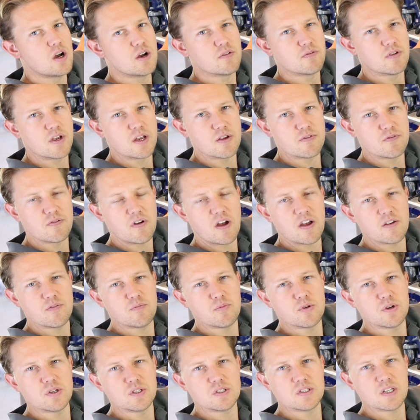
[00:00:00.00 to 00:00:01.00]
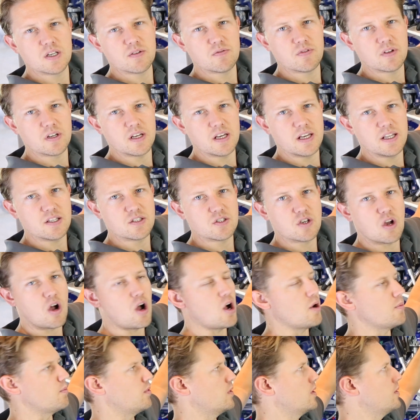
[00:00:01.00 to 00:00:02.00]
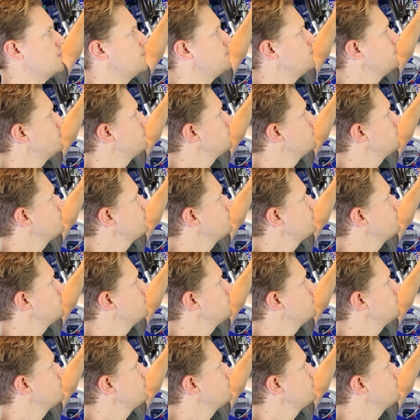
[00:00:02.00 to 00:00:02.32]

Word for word: of a 5.7 litre hopper.